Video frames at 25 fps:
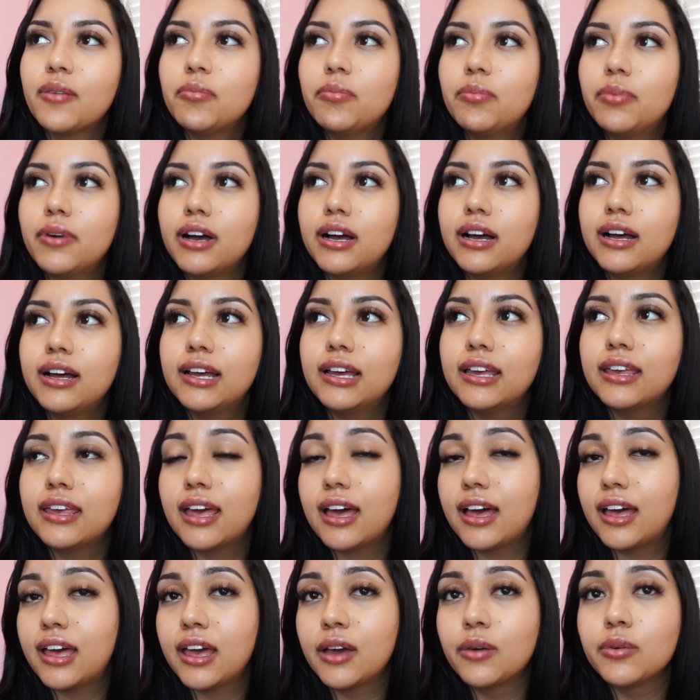But
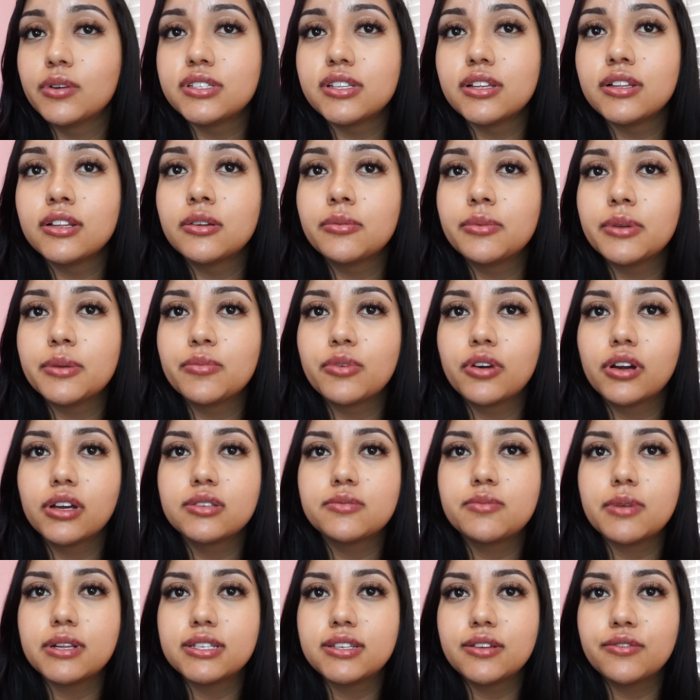yeah, it was a little bit more
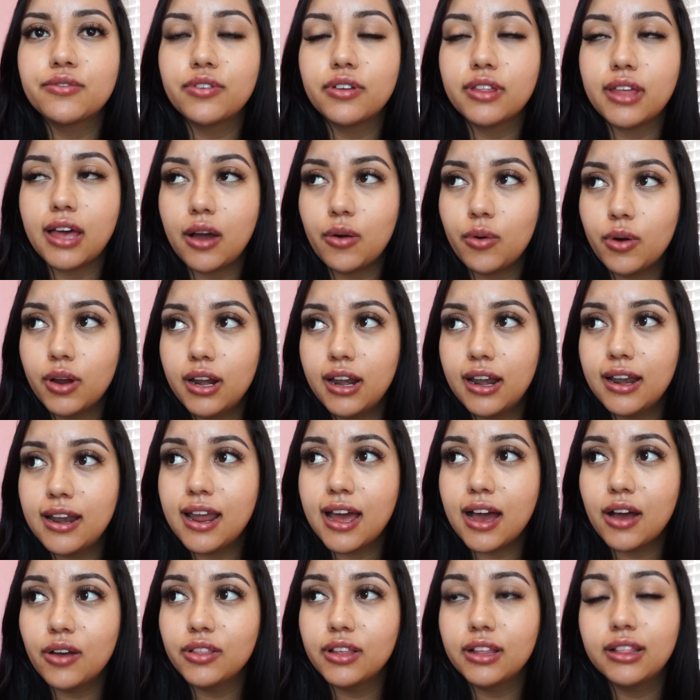expensive for that one.
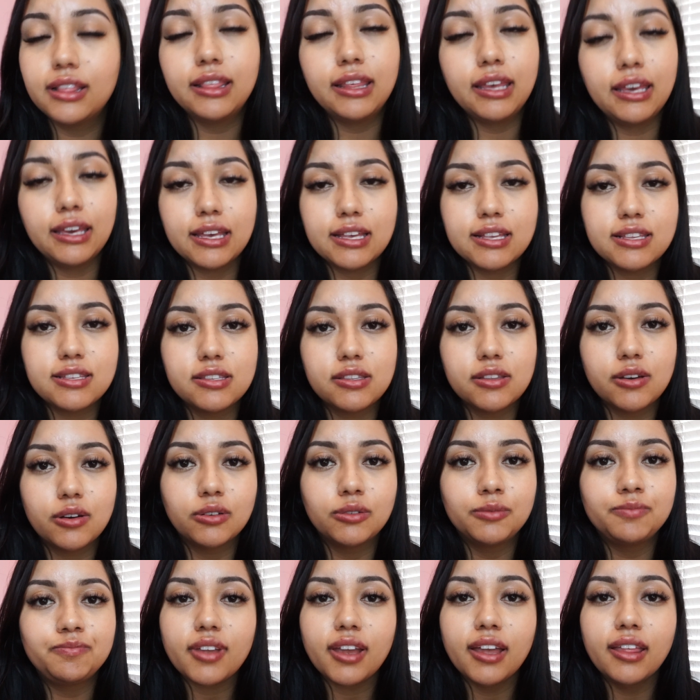Now the thing is
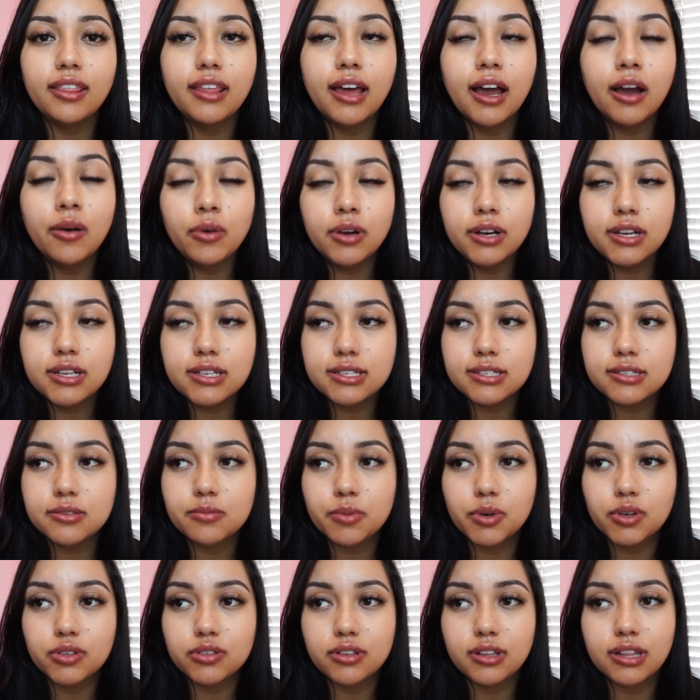though, that one is
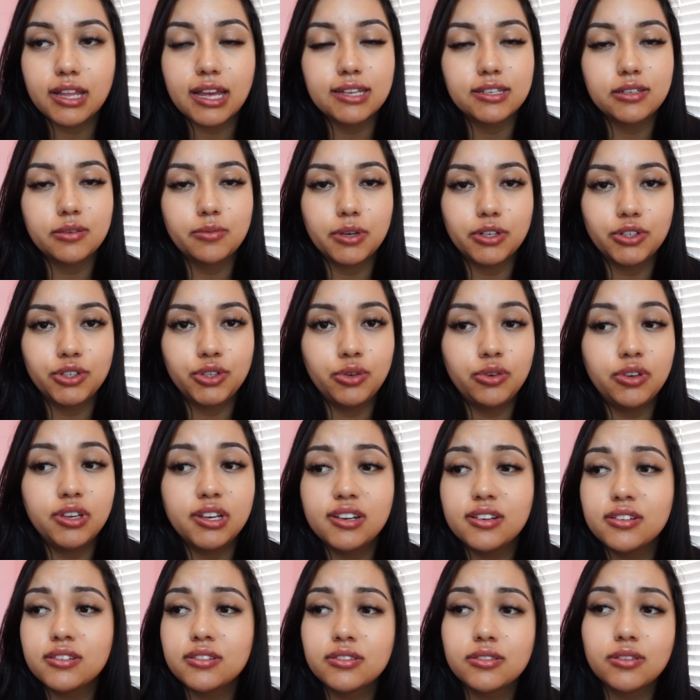supposed to last about 2
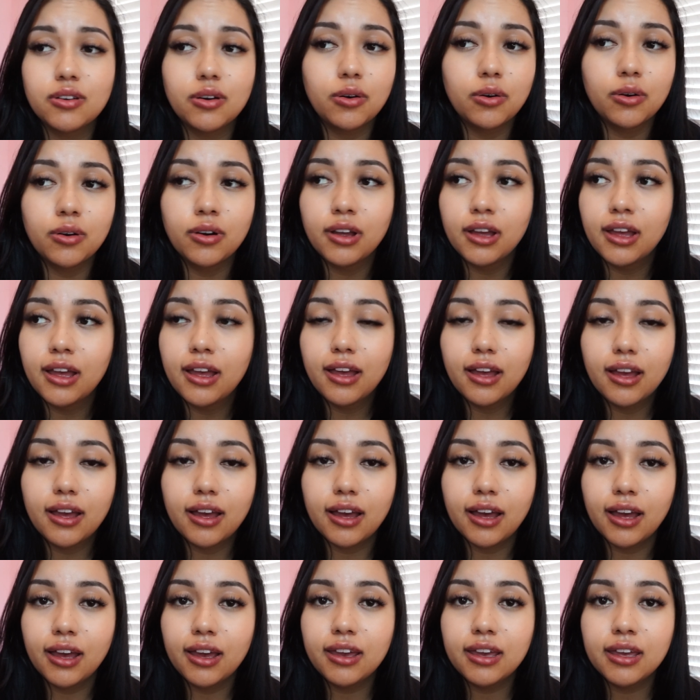years, so
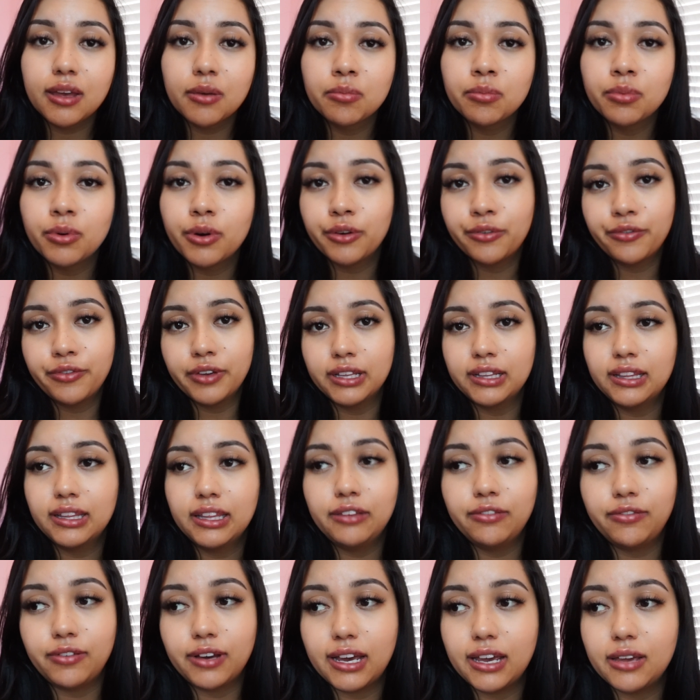I am perfectly
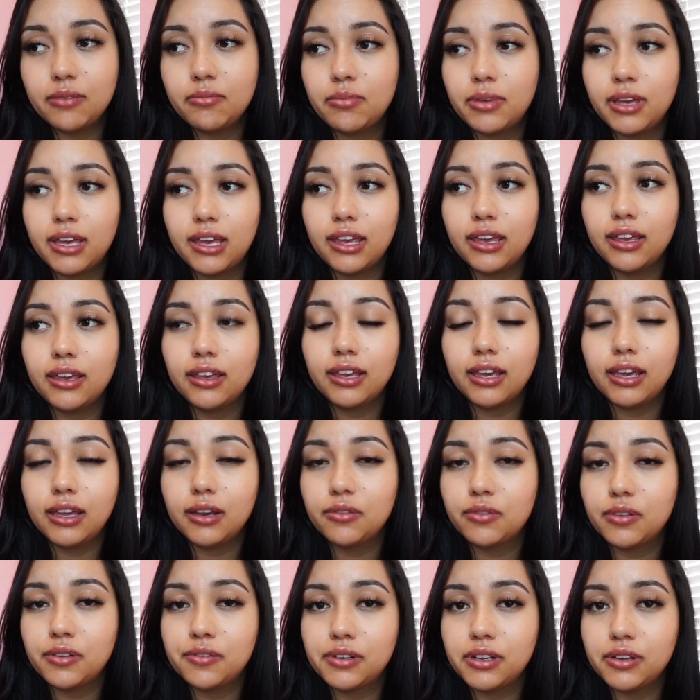fine paying
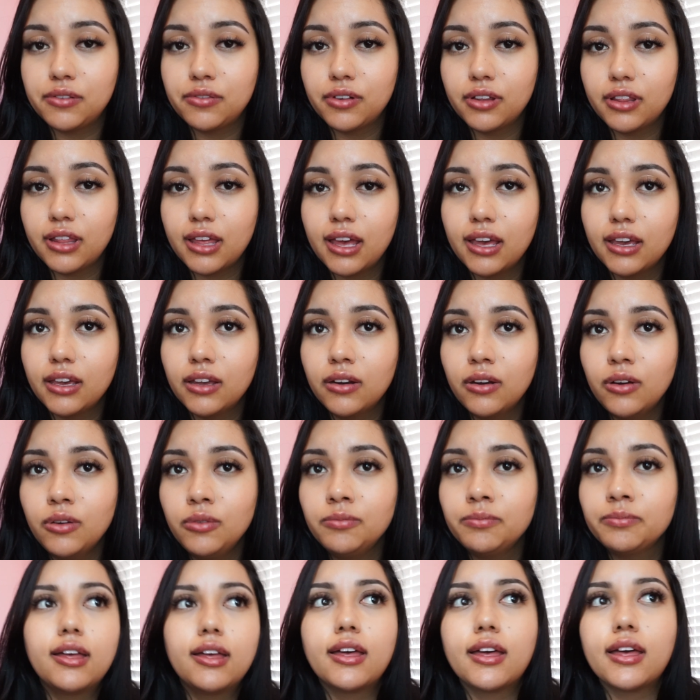$850 for that, you know.
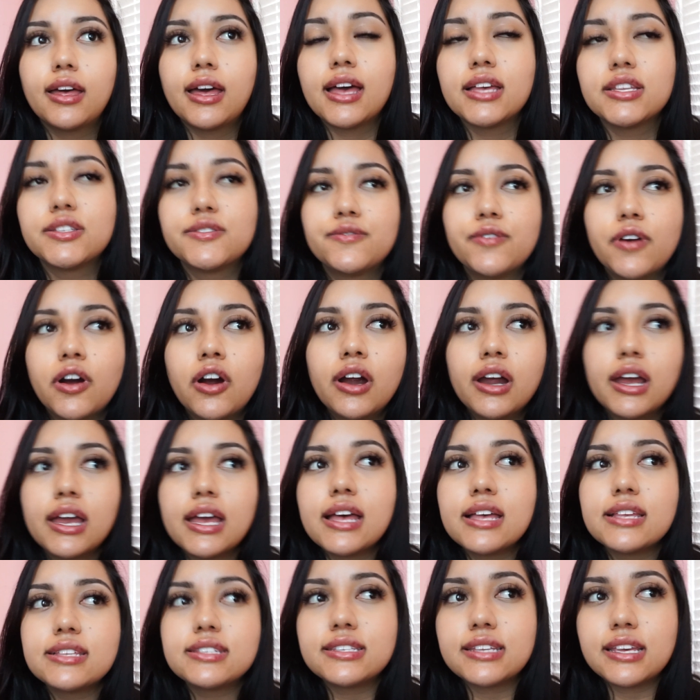As far
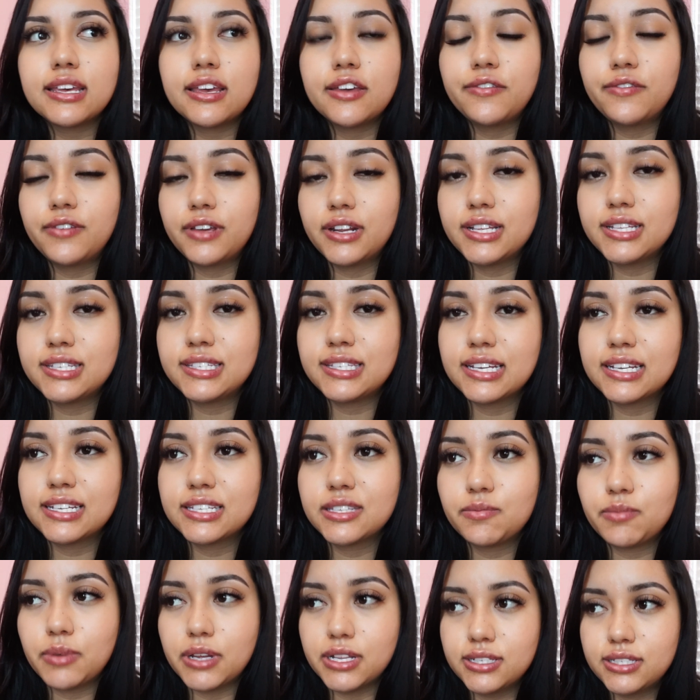as if it is
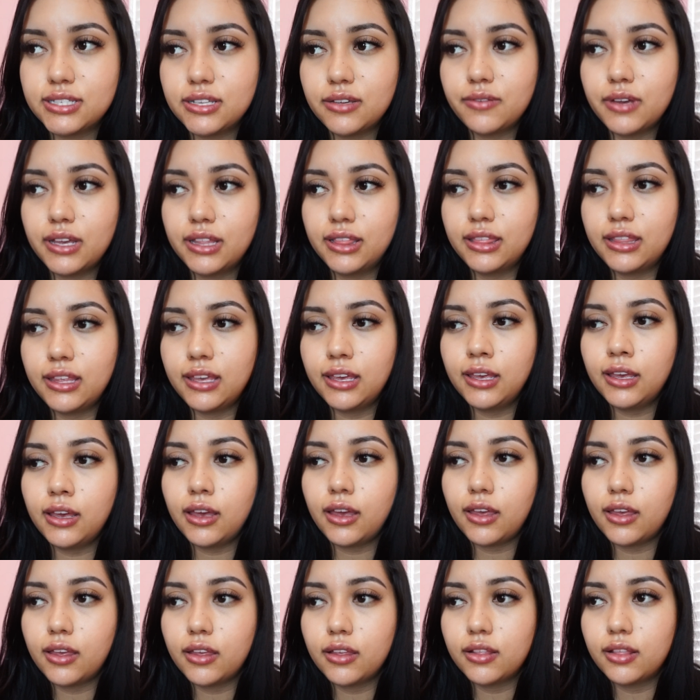expensive, I think
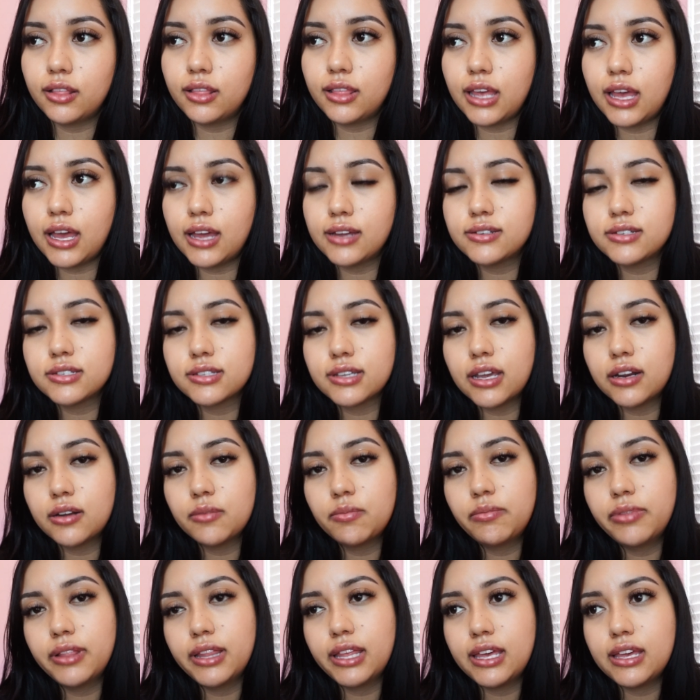that just kind
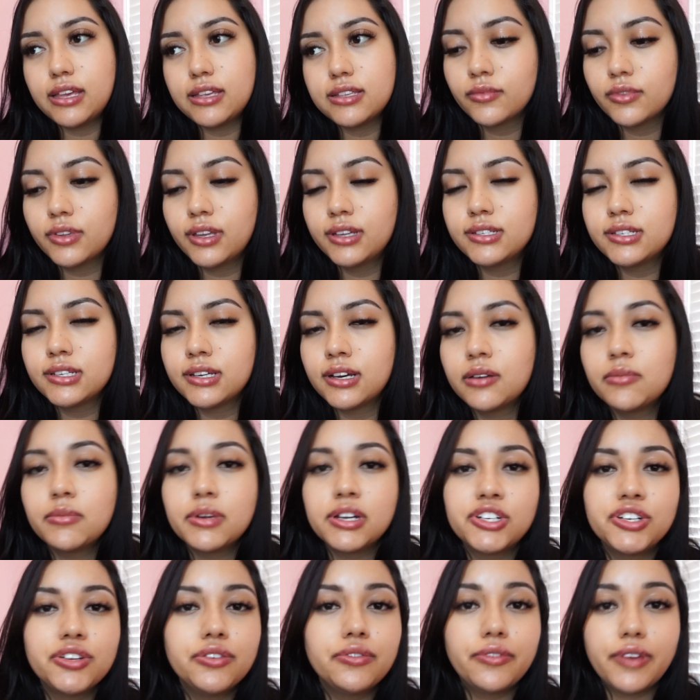of plays into how
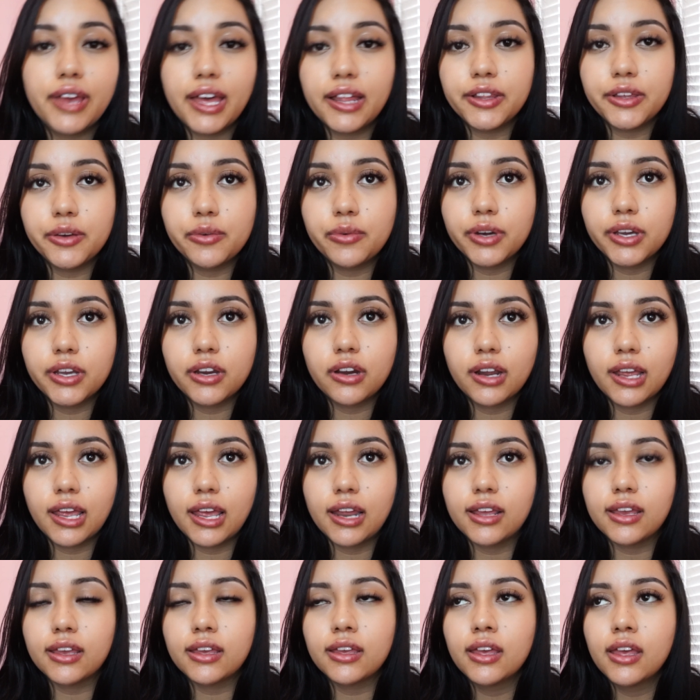much you value what you're
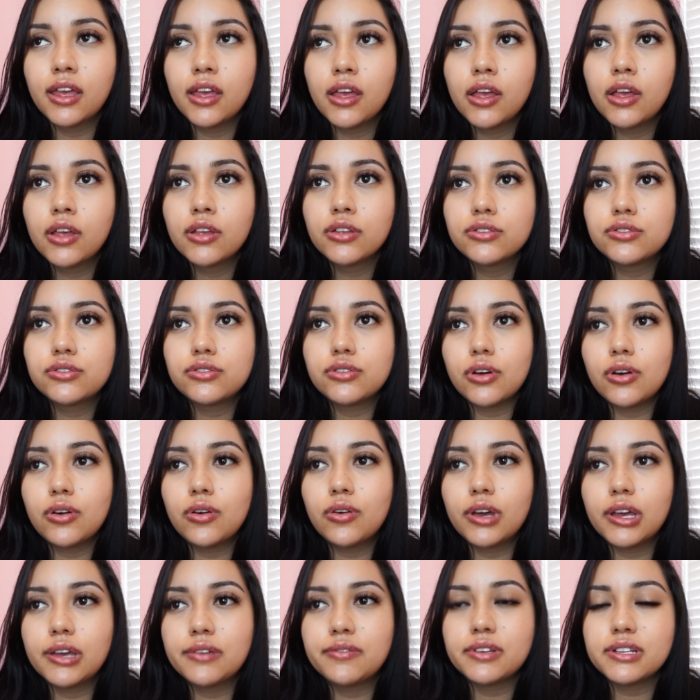getting. So
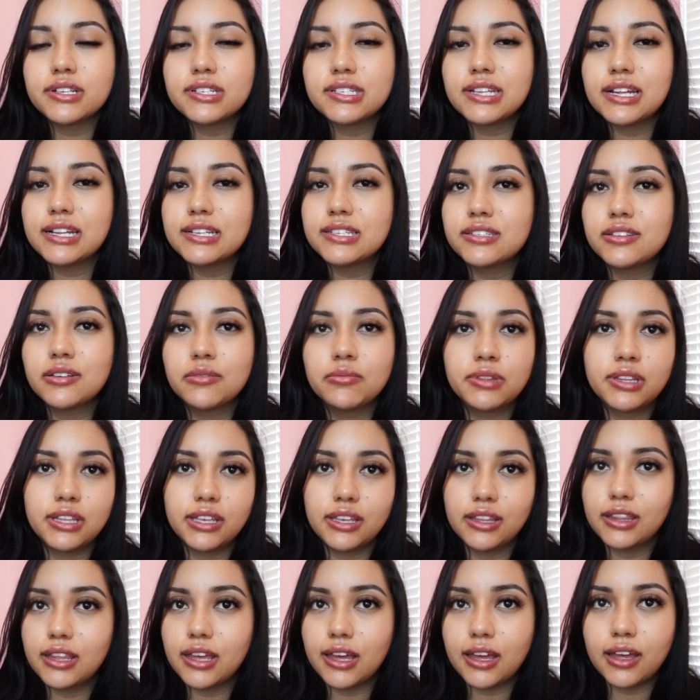if it's not
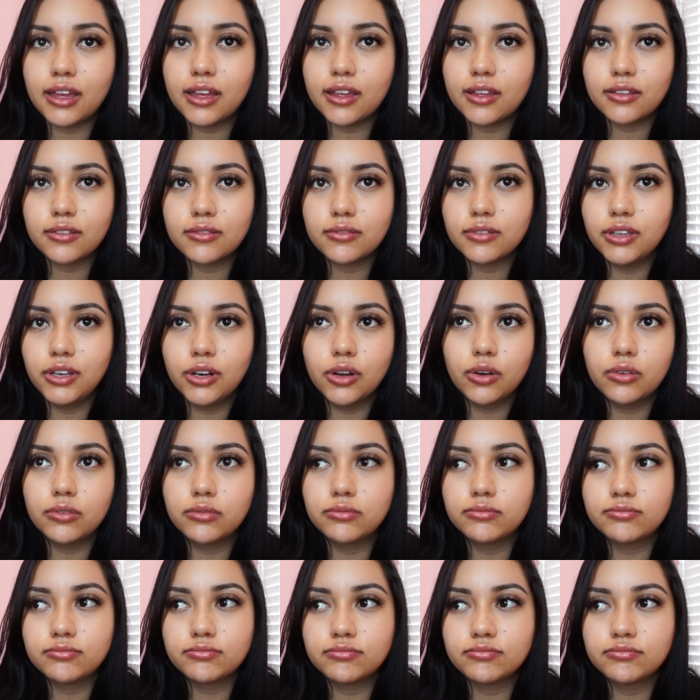something that, you know,